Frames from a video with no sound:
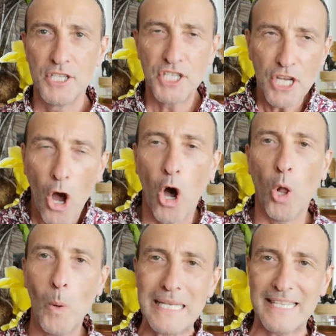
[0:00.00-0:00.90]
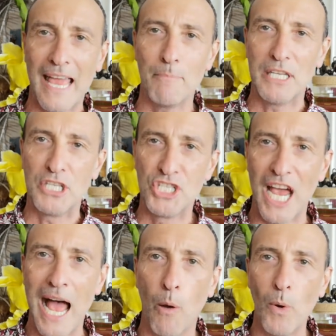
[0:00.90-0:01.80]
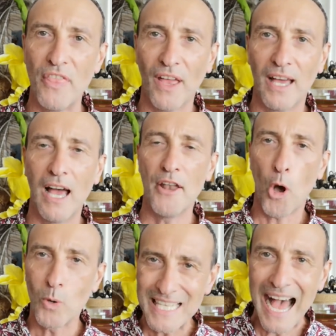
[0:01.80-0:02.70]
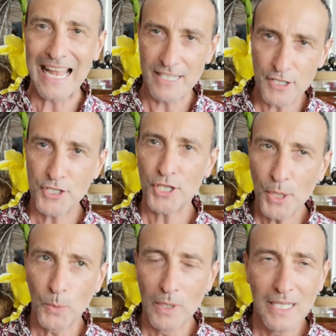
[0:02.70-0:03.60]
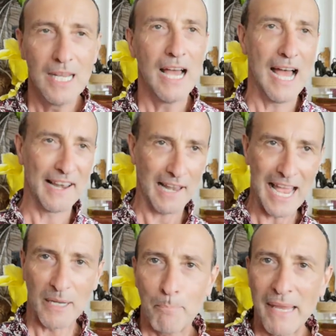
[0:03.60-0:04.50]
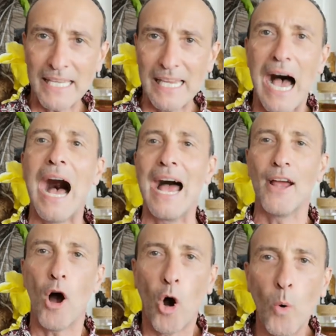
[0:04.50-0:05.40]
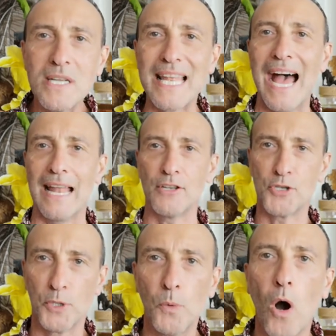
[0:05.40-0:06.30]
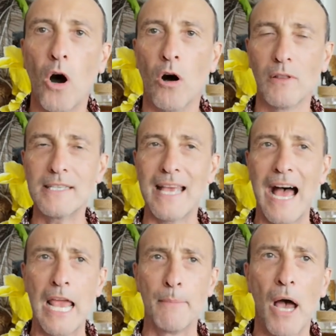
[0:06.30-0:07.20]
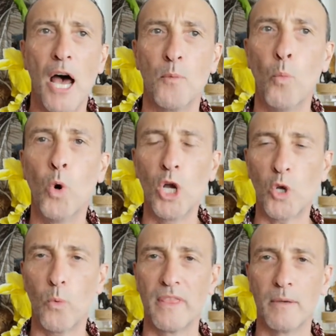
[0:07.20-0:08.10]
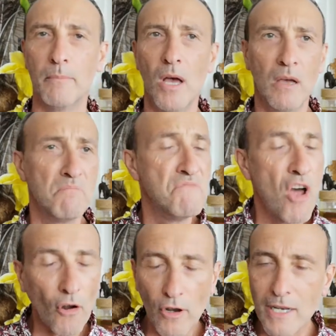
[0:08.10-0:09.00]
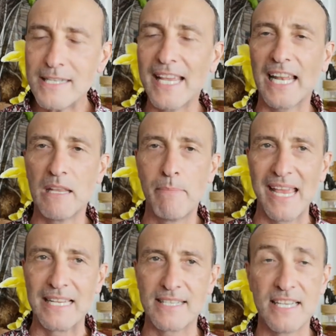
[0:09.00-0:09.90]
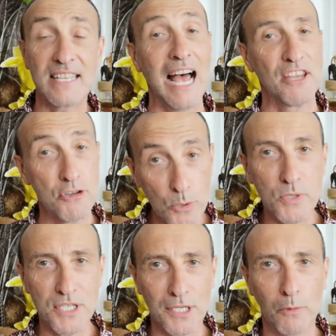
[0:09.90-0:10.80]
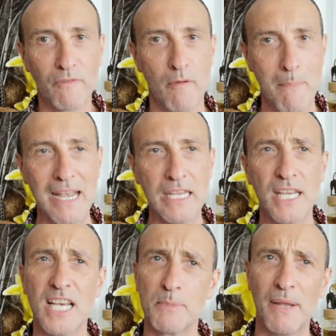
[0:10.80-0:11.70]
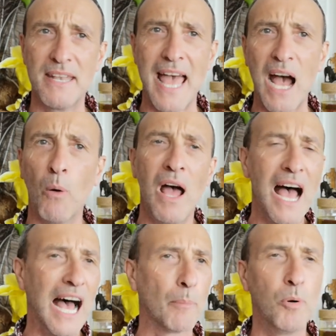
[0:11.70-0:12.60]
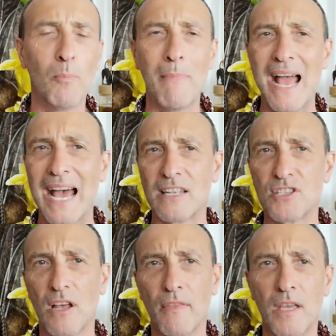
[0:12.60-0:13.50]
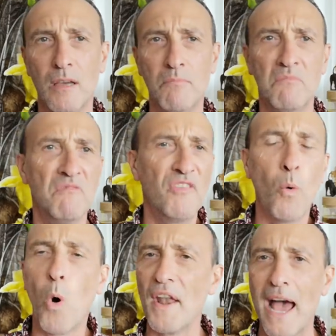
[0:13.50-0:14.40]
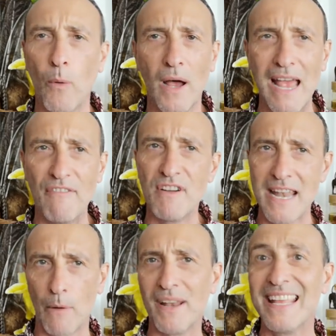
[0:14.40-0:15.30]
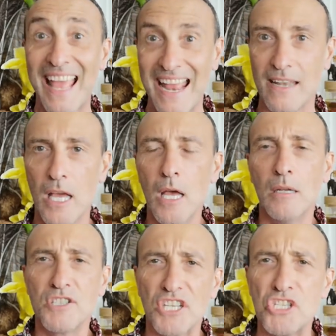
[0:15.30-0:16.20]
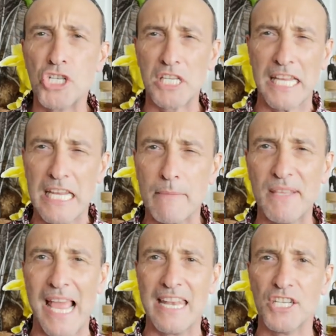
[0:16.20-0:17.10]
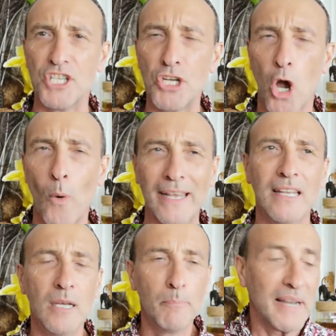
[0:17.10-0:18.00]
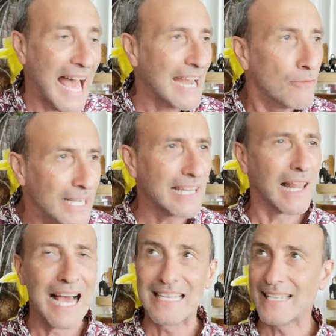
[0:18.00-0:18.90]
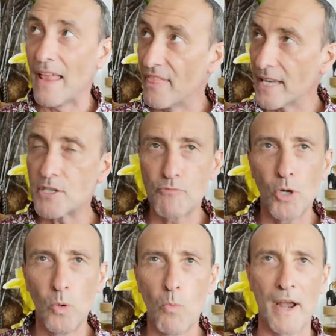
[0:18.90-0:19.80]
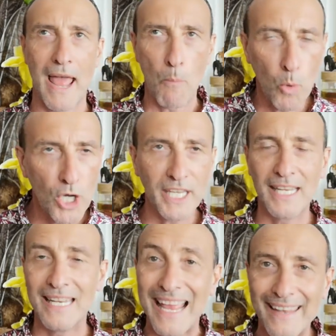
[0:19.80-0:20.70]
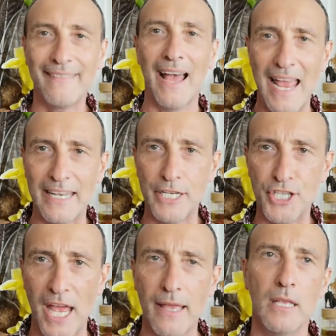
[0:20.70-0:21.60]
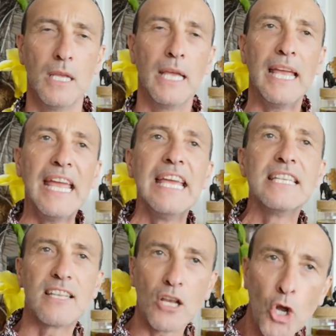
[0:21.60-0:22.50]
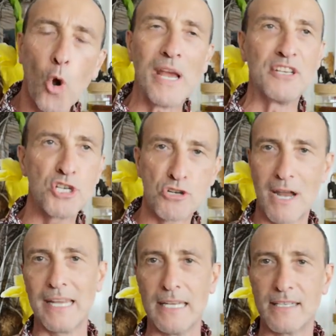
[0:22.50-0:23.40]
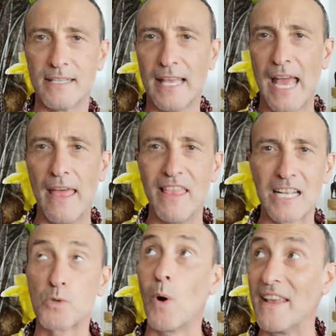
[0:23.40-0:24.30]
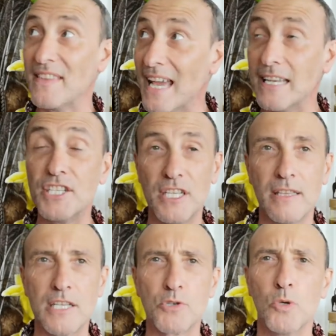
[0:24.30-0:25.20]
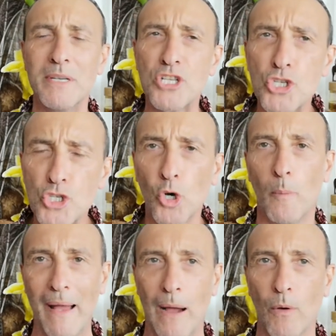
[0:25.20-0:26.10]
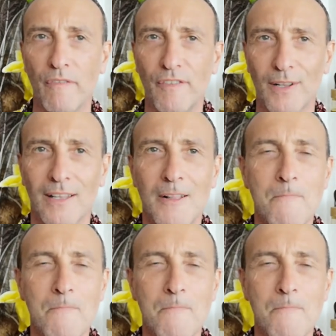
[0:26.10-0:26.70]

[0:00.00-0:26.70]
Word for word: She always kept this jar with her and always added to. And like me, I always add to all the time and work with them, not on a daily basis. I used to for many years, but now I'll put my hands on them for one hour every now and again to just keep the energy going. But I realize that this room, when I'm working in that energy, is going straight into there. That's why the energy in this room is so powerful.